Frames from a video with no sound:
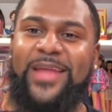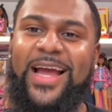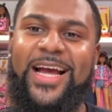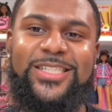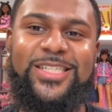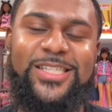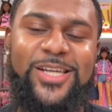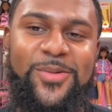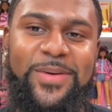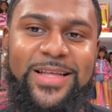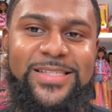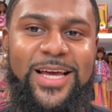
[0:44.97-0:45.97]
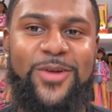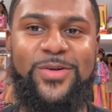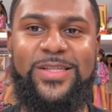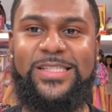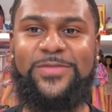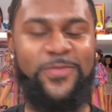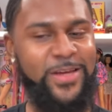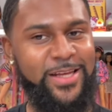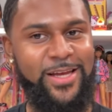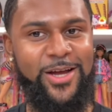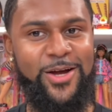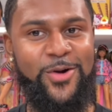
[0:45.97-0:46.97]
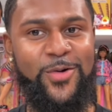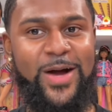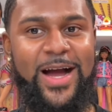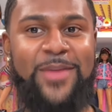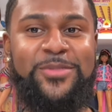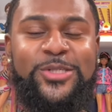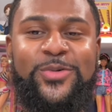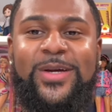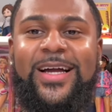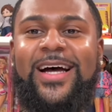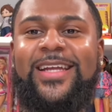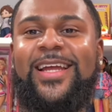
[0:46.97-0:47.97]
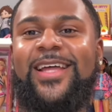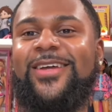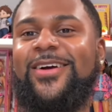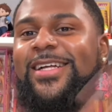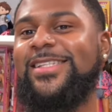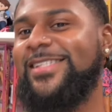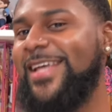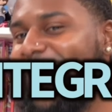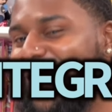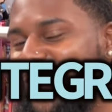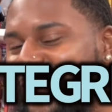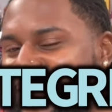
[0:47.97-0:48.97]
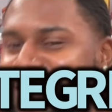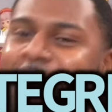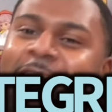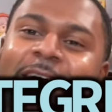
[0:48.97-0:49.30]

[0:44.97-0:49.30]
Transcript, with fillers: As you can tell by the title of this video, I'm doing another integrity